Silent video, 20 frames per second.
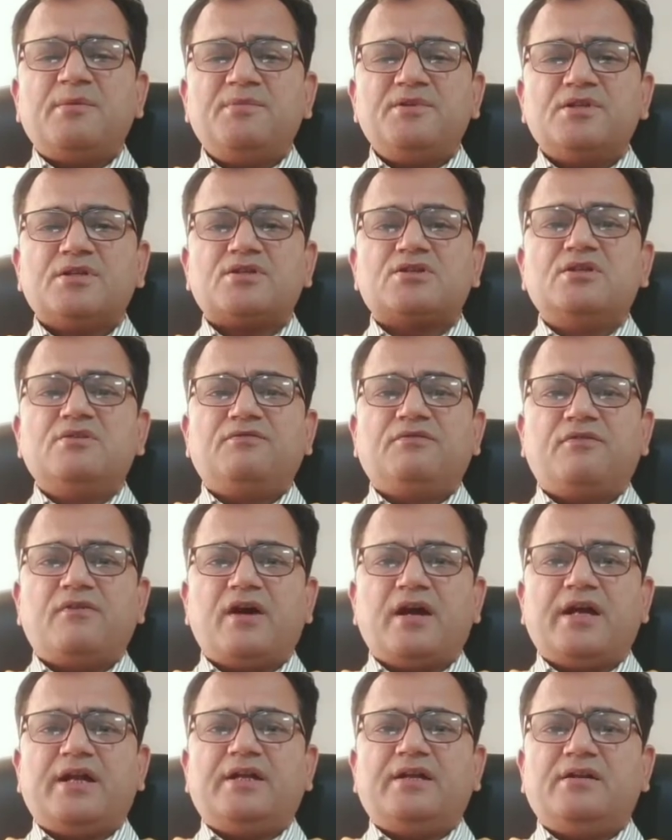be just
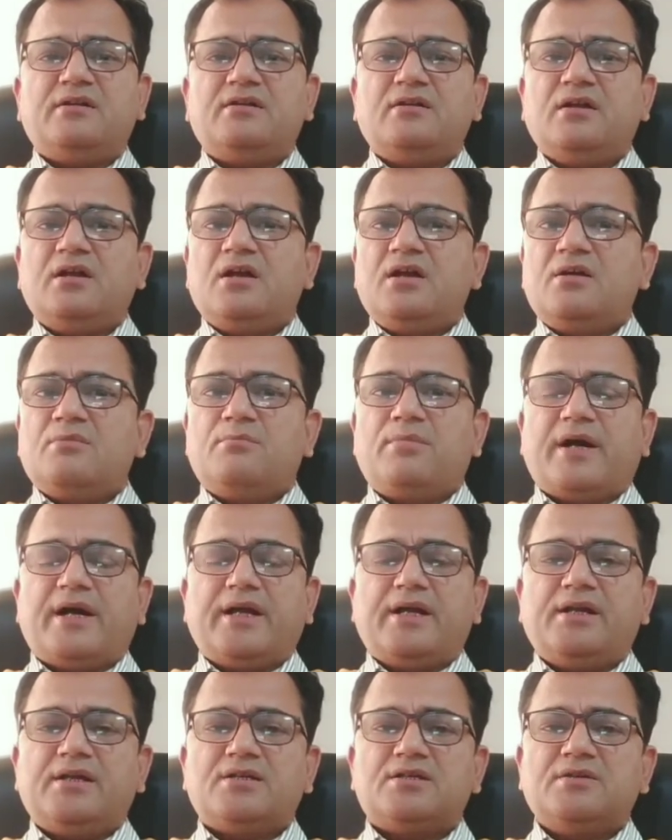defined
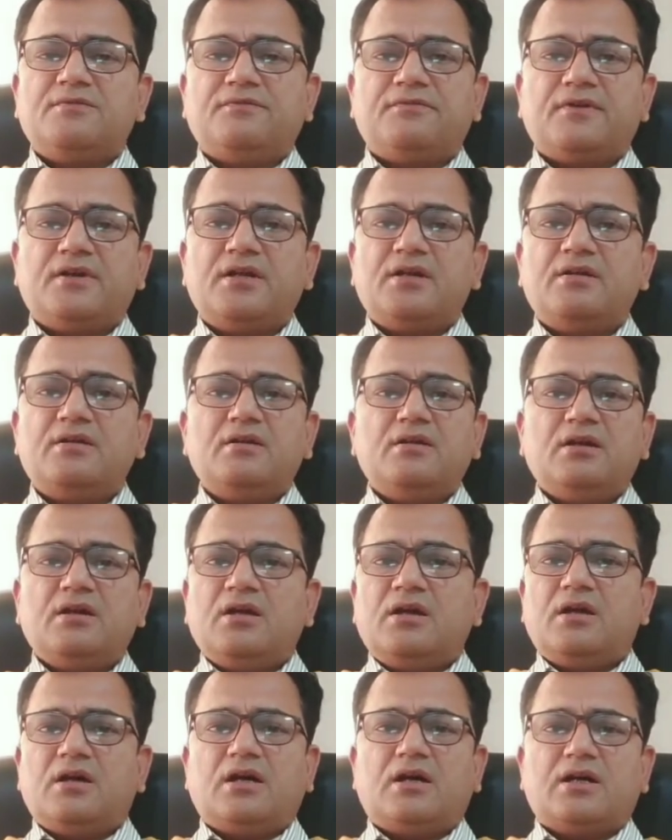by different
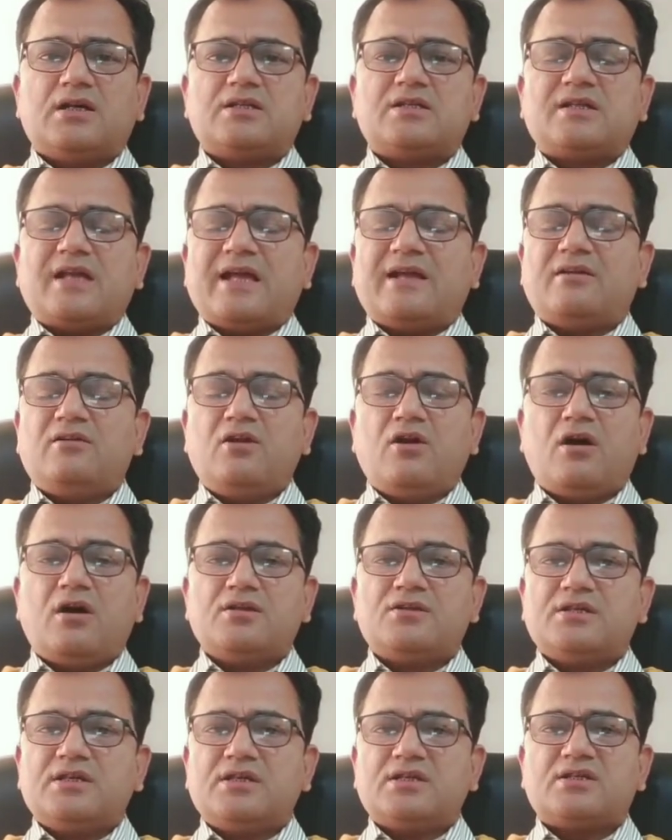
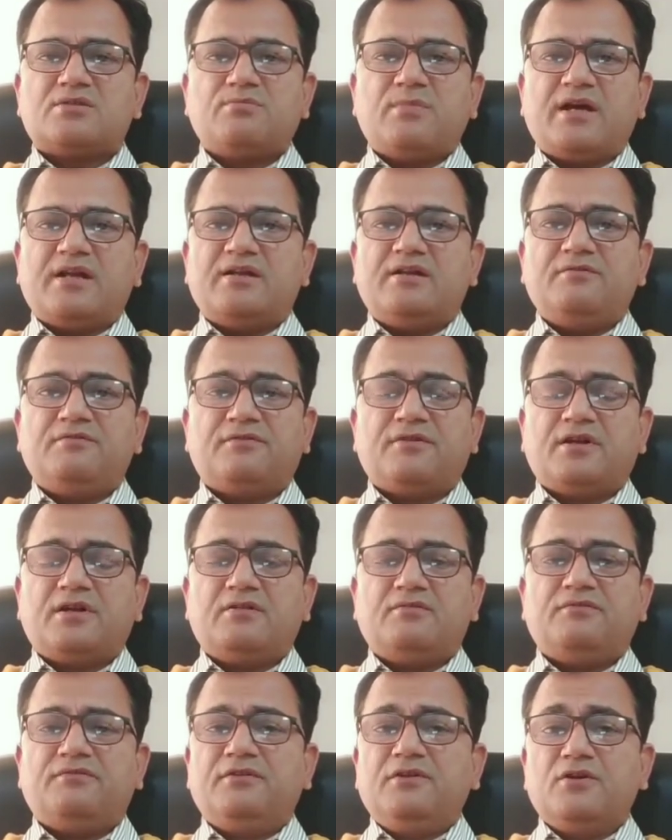psychologists, by
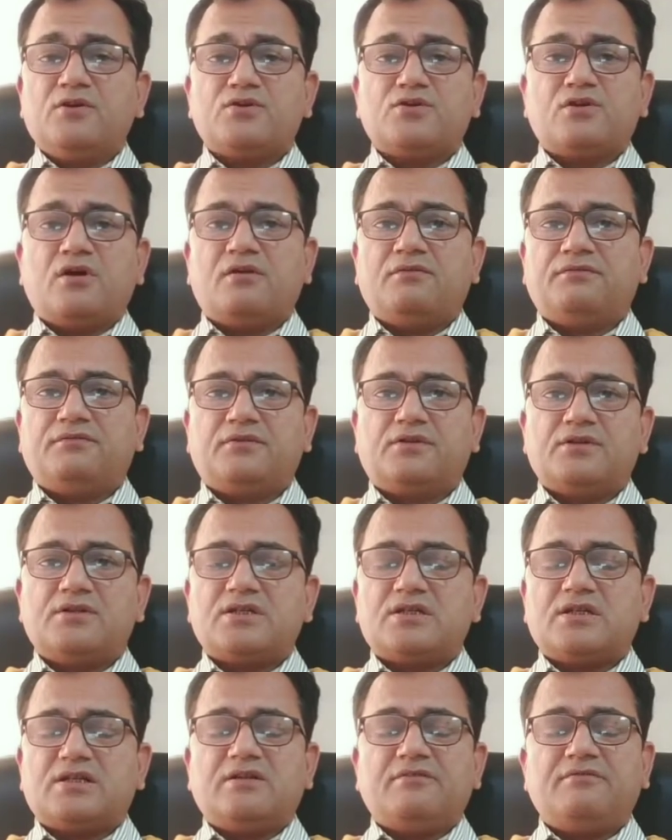different
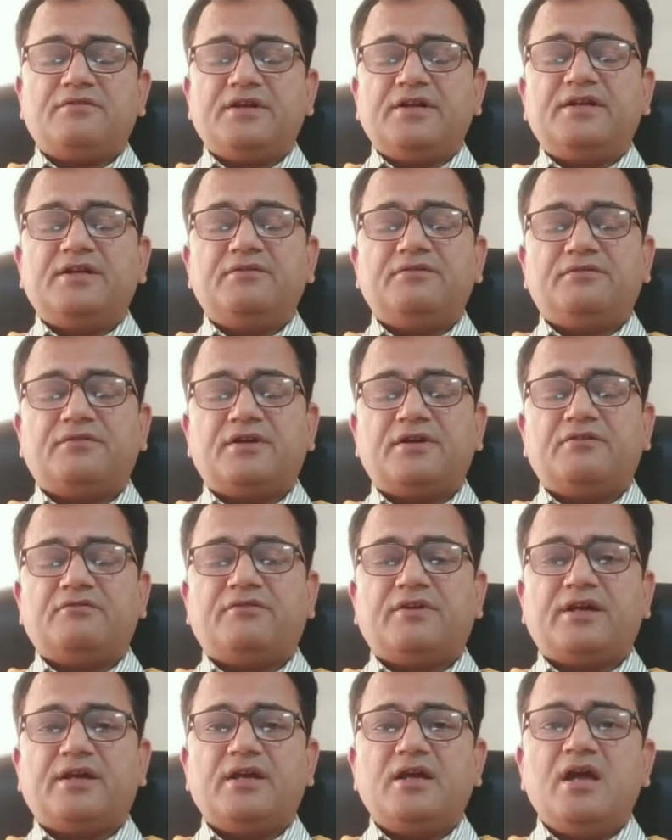philosophers in a very different
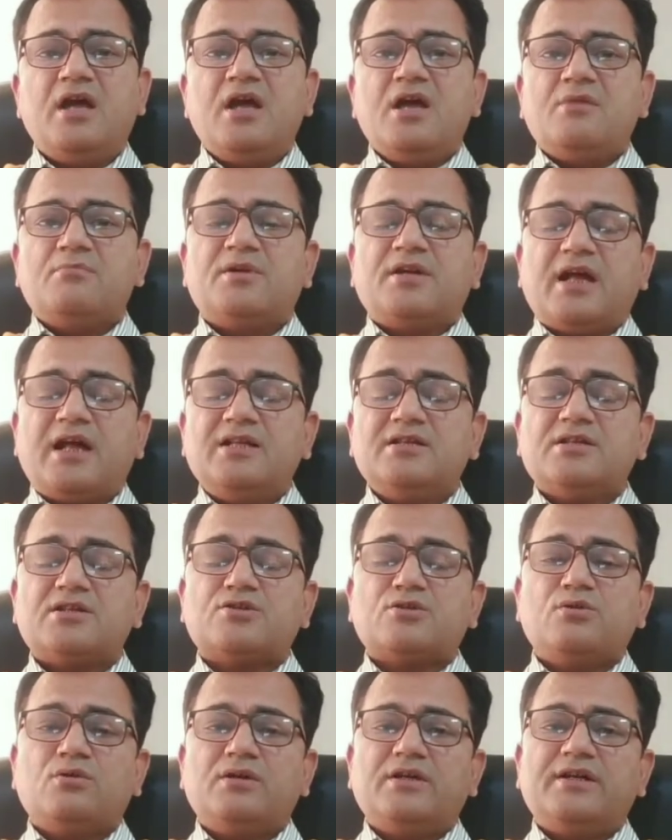way, but I'll
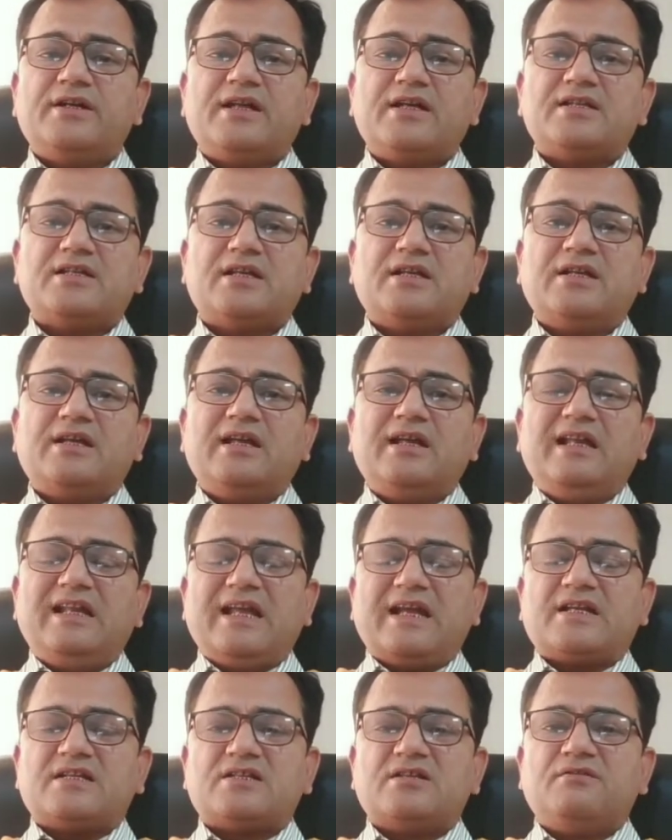just call it as an
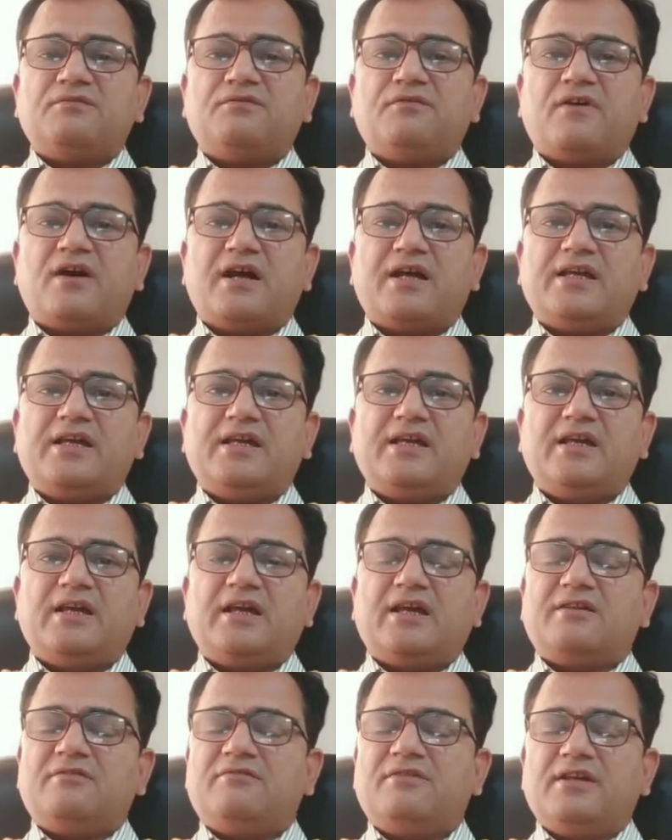electrifying
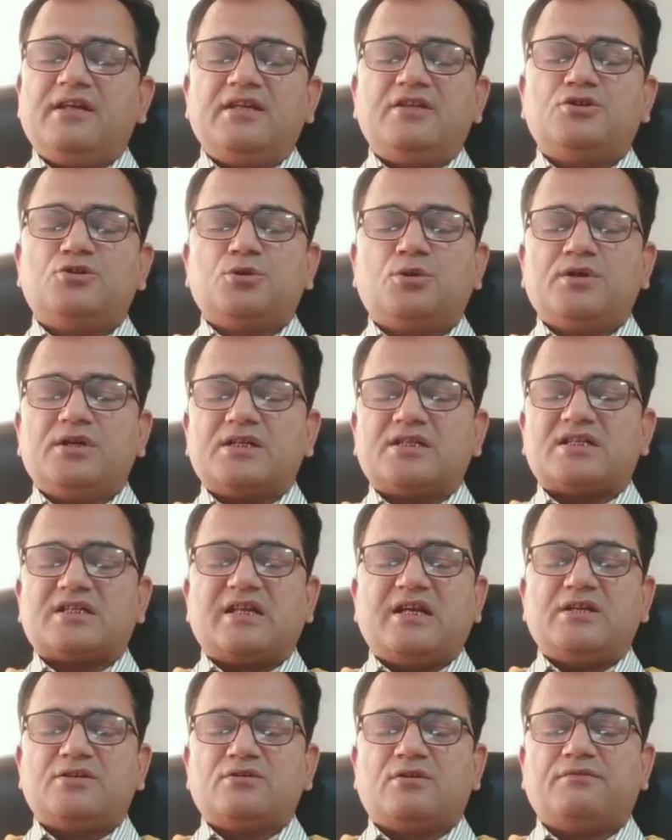and very joyous
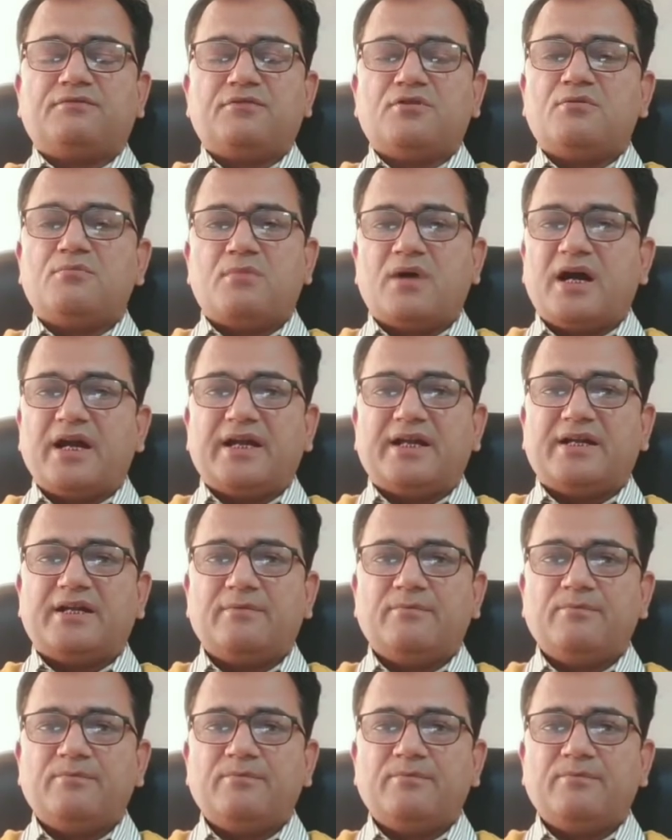state of your mind.